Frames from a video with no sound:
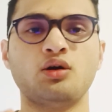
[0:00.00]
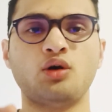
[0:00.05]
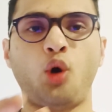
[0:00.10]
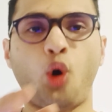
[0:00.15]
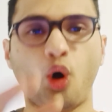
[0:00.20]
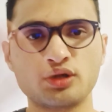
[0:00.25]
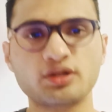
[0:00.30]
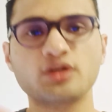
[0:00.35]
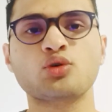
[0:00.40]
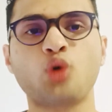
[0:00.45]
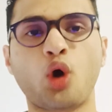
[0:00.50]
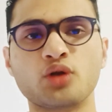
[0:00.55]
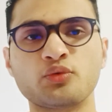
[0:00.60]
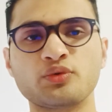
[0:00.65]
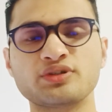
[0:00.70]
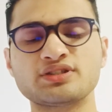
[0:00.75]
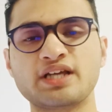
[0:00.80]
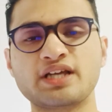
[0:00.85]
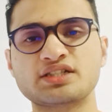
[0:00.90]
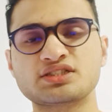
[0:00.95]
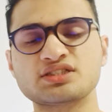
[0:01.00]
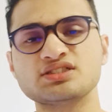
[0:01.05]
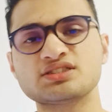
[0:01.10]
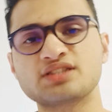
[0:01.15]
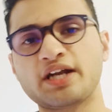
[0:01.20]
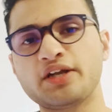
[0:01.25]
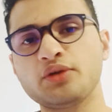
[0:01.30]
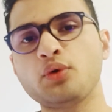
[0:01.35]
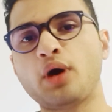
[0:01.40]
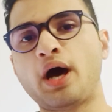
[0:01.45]
all the conversations
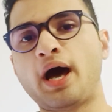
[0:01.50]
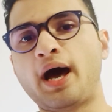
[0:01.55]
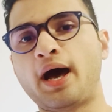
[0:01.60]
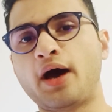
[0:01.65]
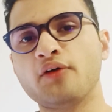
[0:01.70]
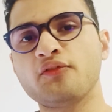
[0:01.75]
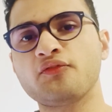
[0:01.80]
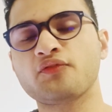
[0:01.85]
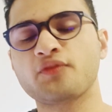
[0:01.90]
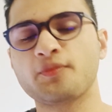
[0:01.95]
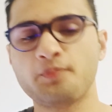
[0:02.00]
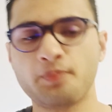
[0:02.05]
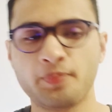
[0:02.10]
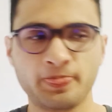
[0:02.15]
that you have,